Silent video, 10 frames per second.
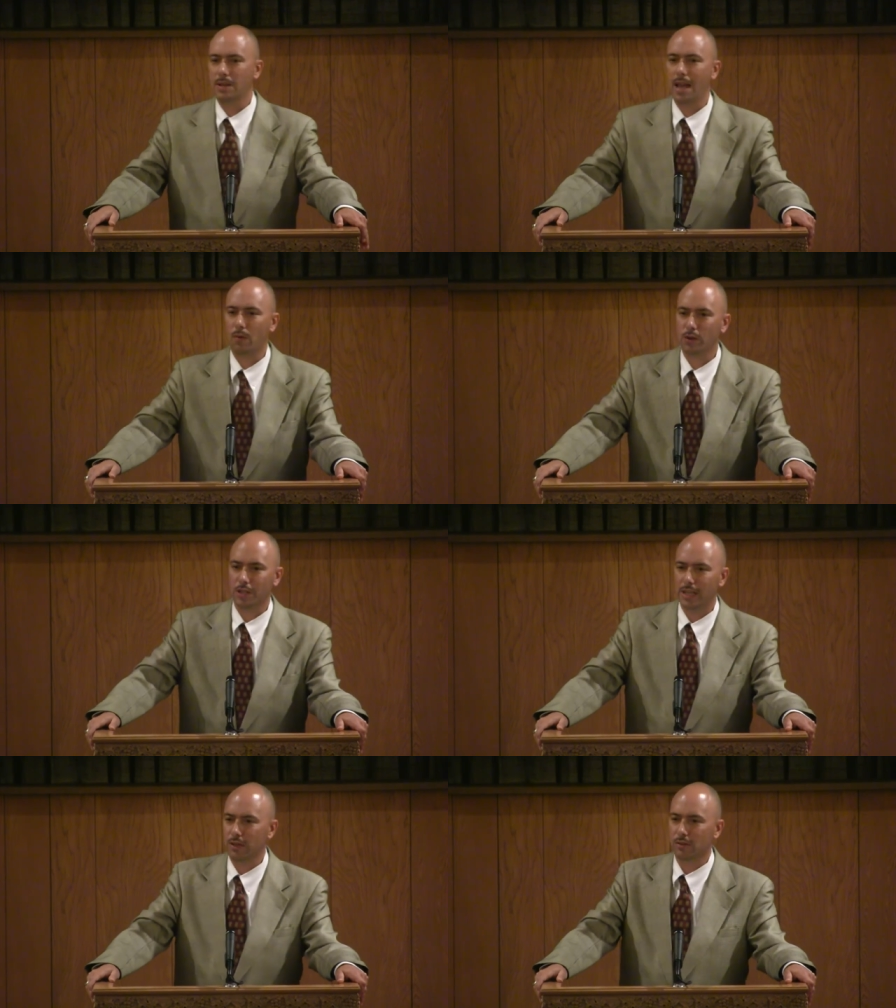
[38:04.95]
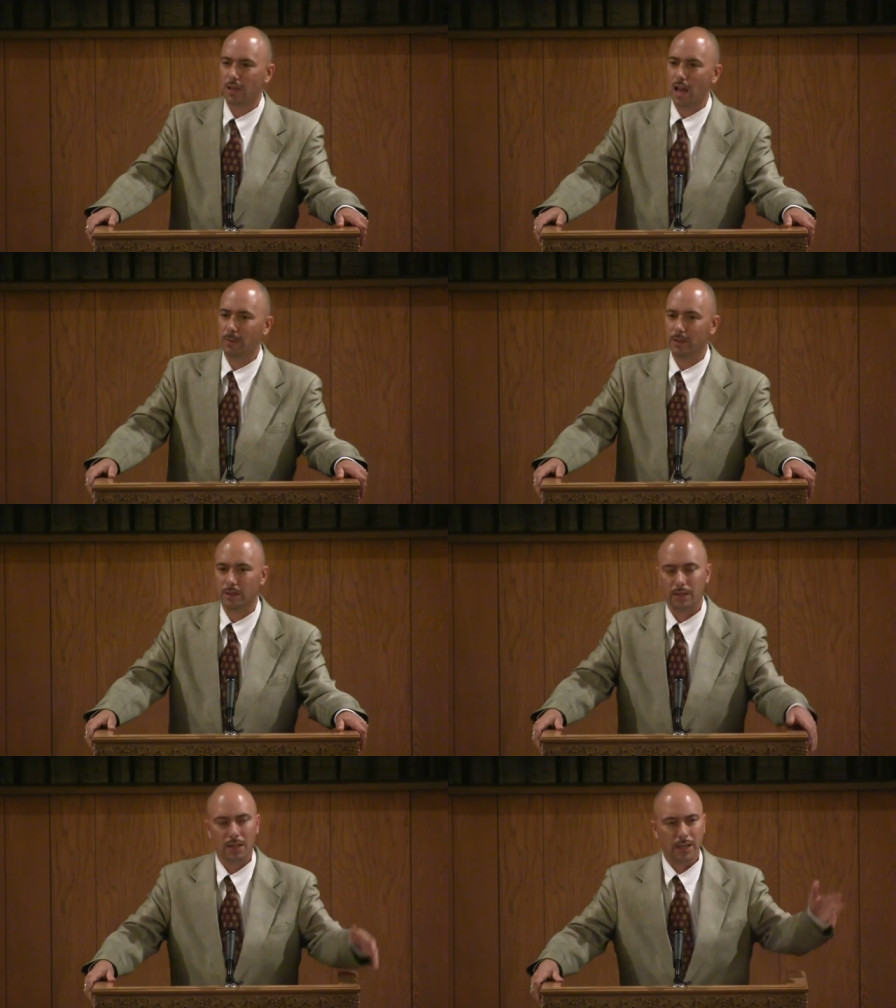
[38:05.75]
now where you kill zombies.
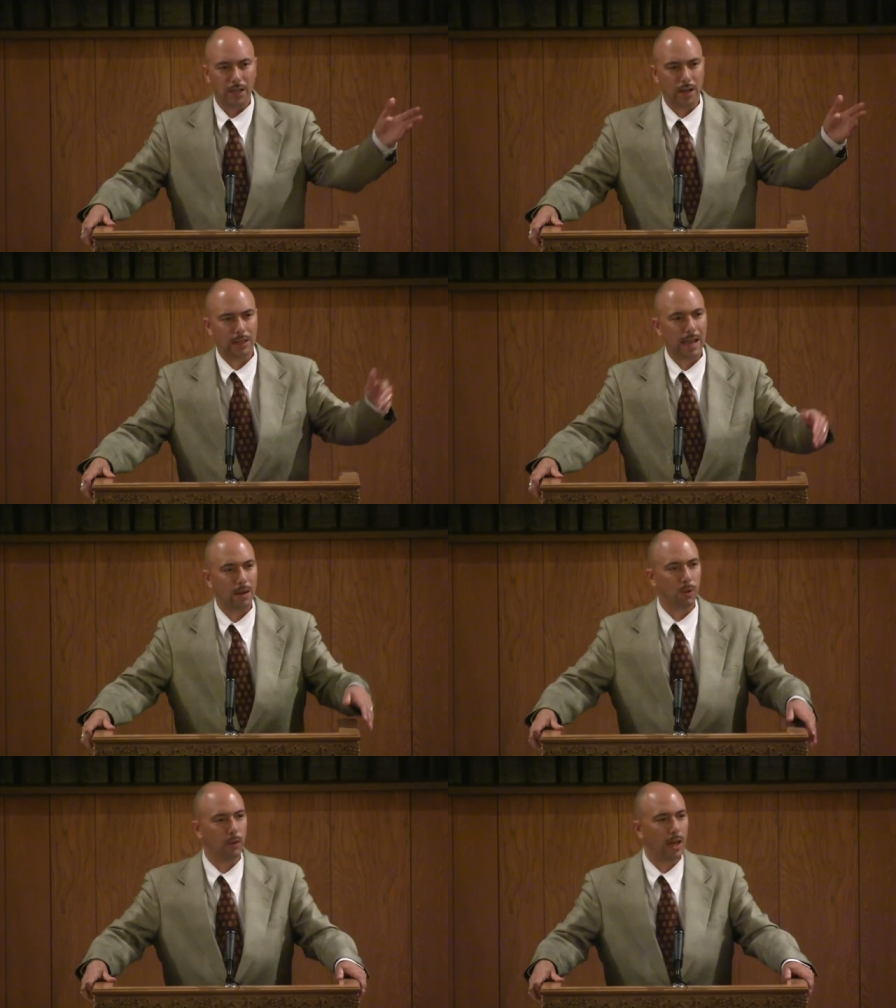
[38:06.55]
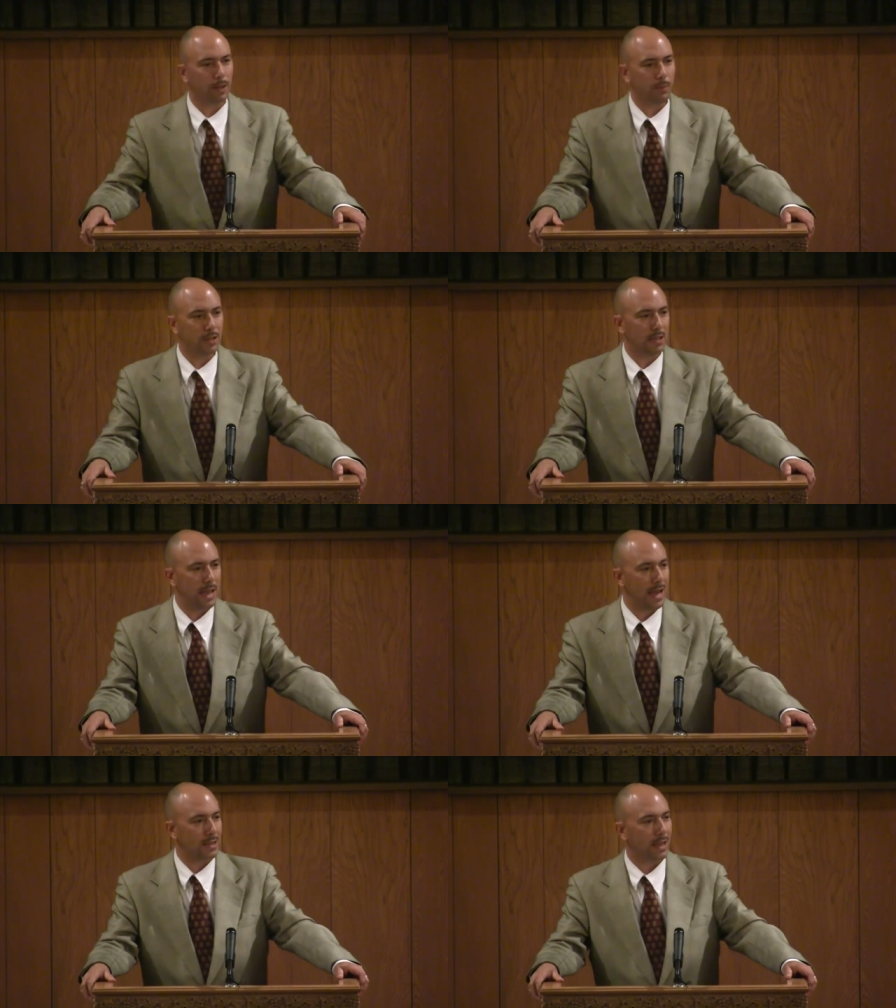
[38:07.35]
In our academy, we got a bunch of
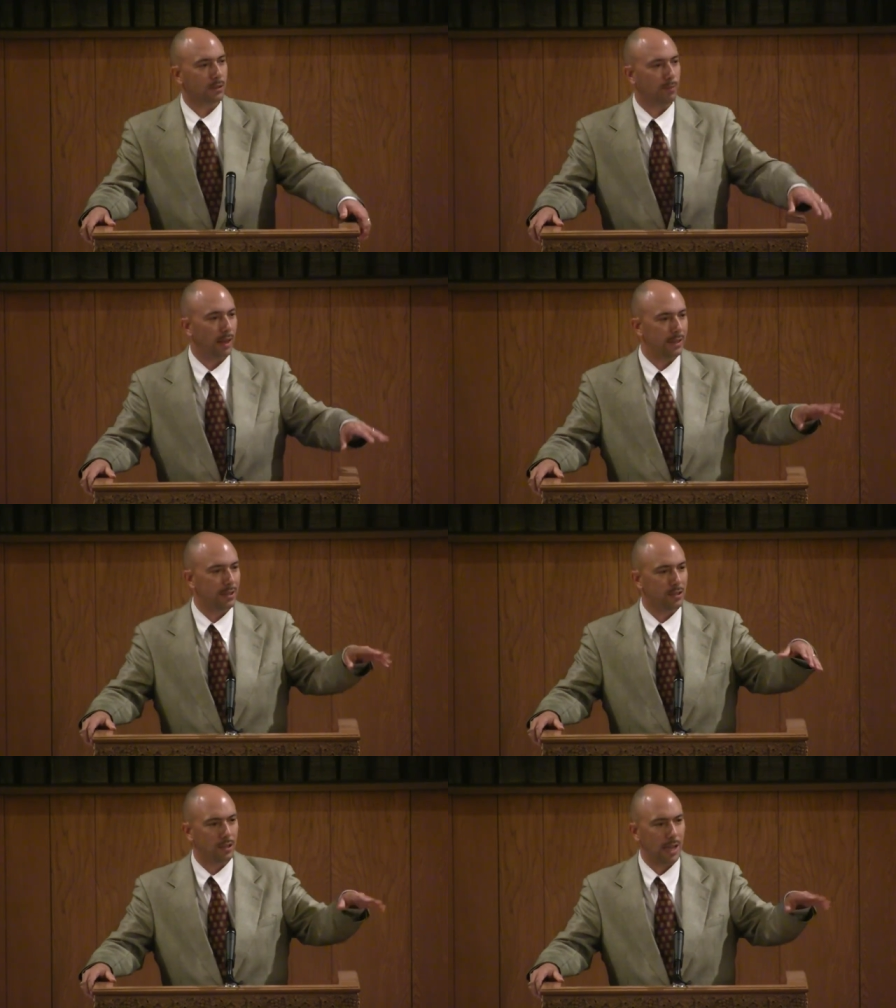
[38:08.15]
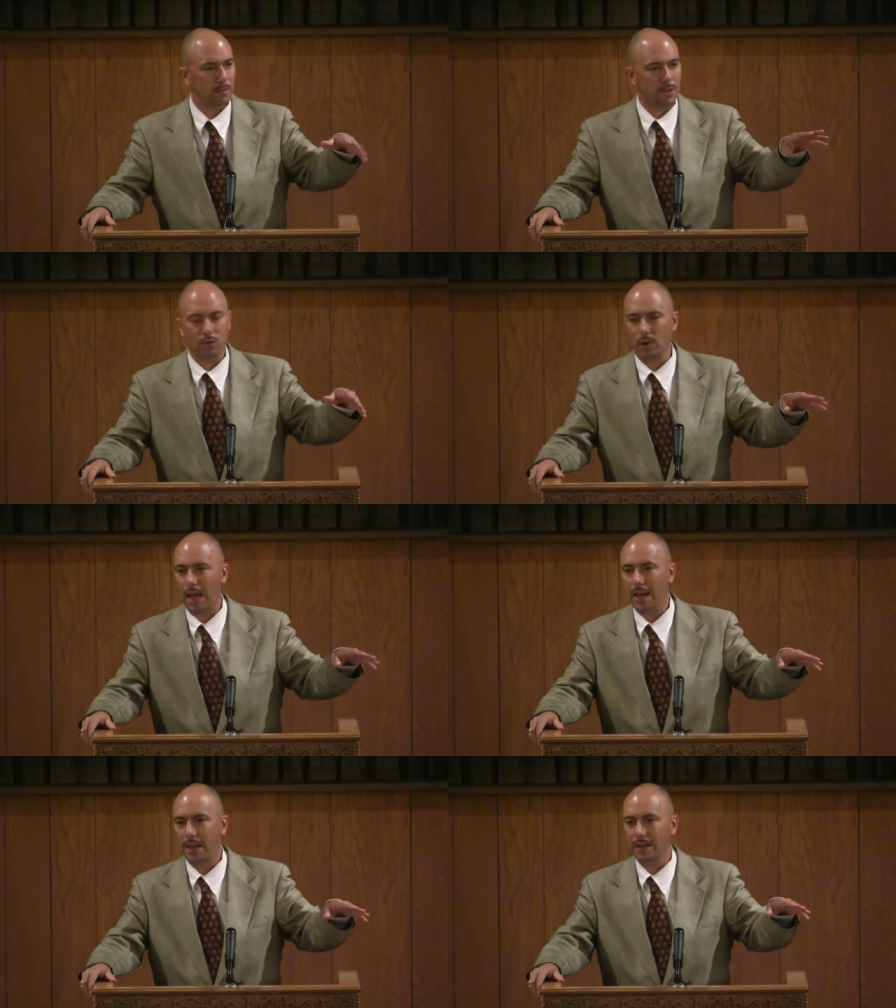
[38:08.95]
guys like to play these games
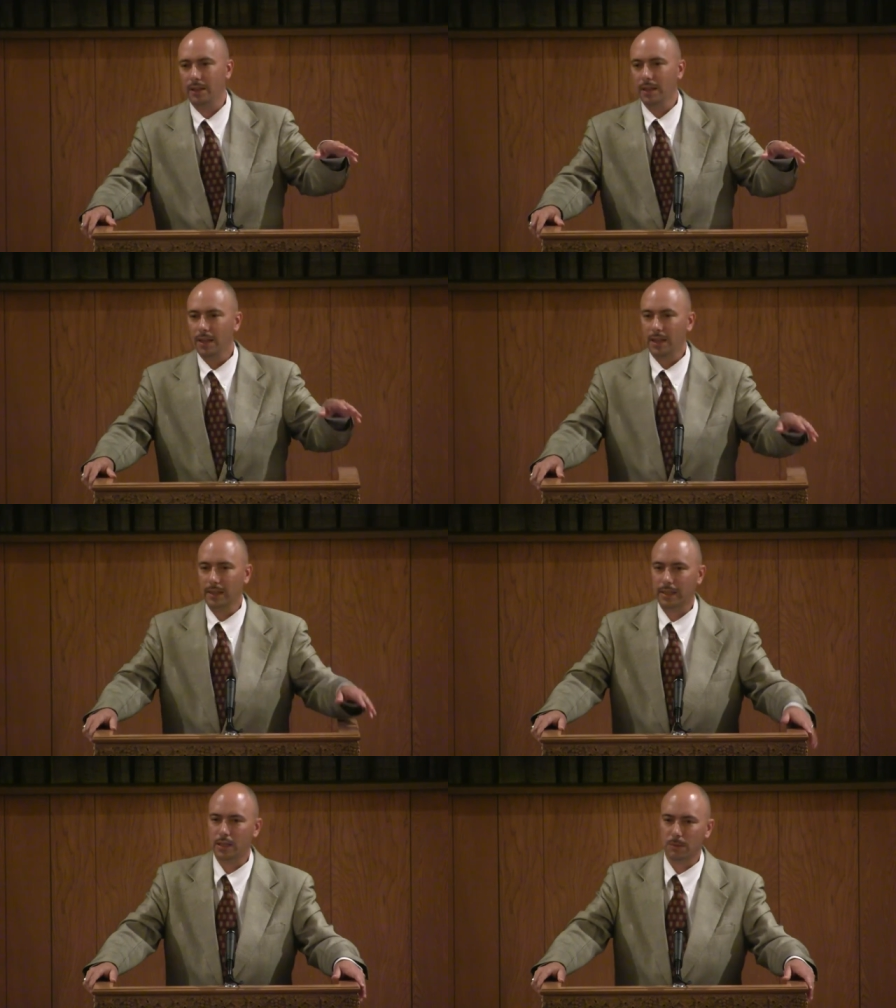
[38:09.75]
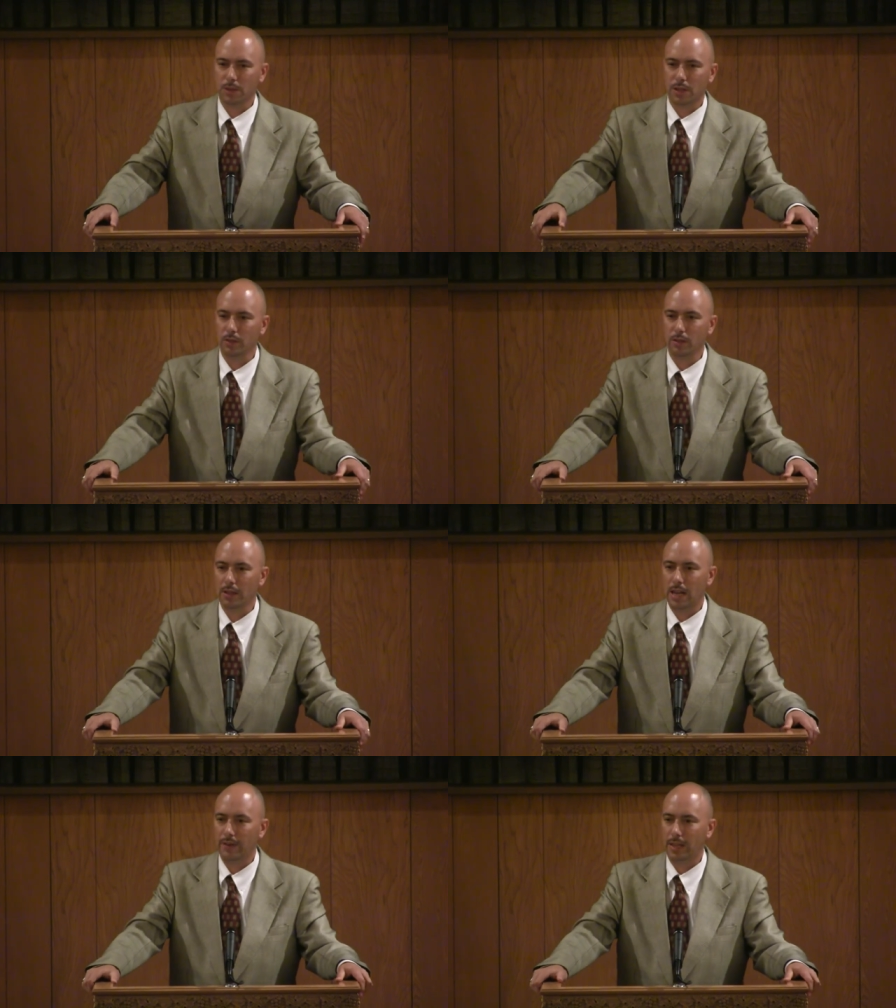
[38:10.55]
online, and, and they come to school nearly
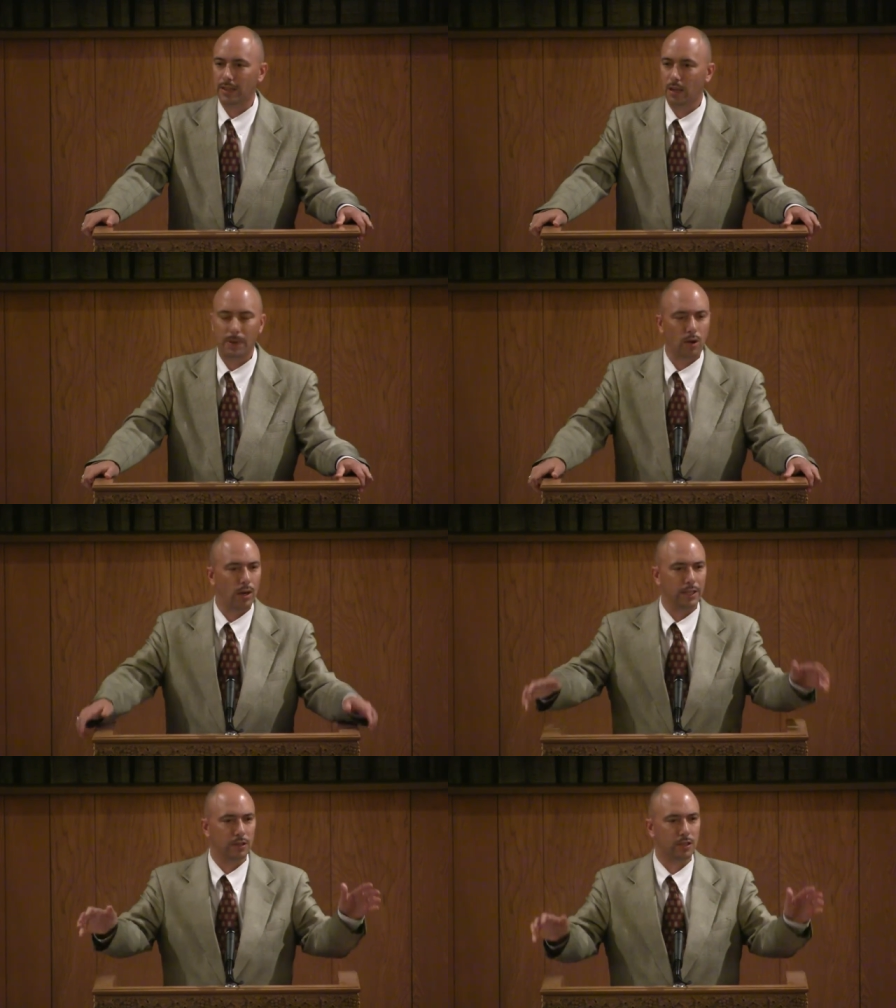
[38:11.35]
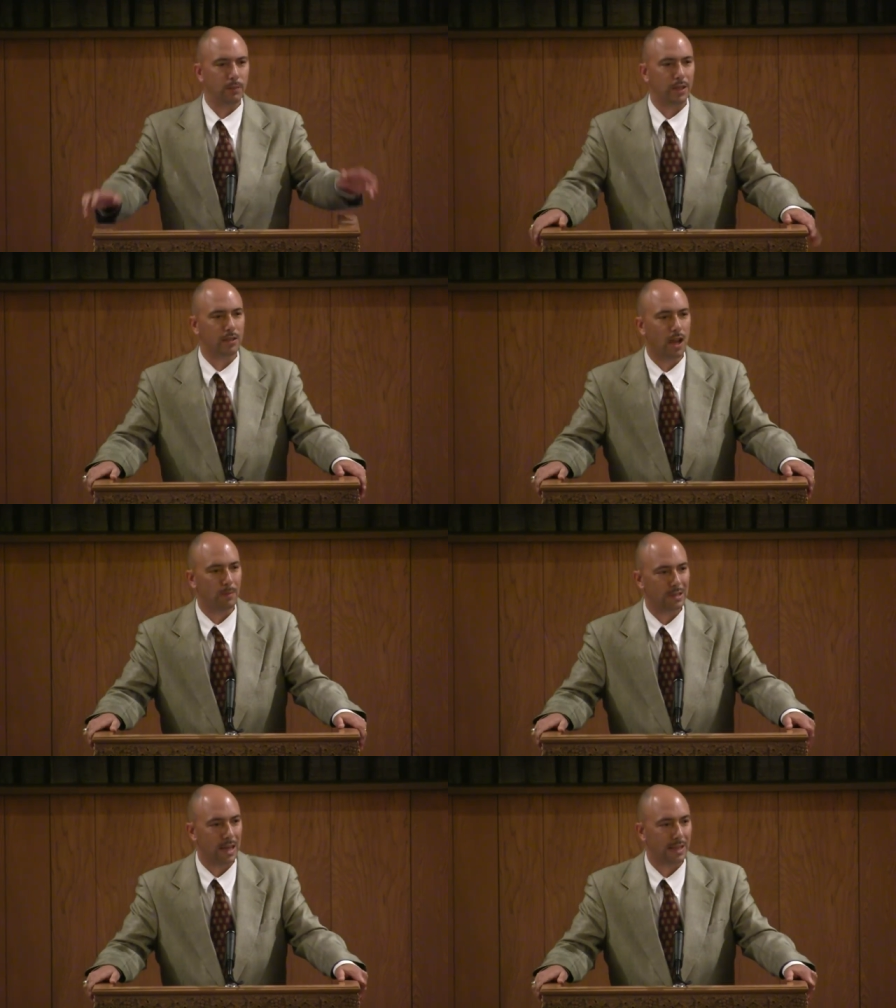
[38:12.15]
every day talking about, oh, I killed so many
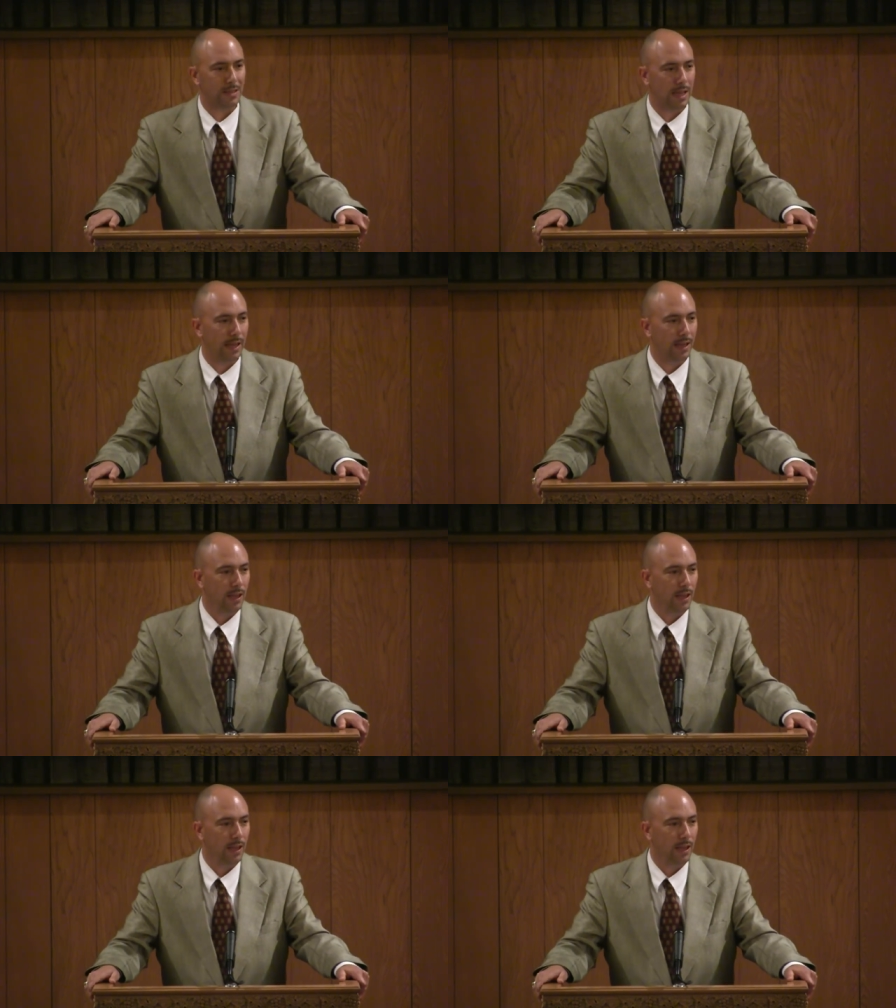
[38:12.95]
zombies last night.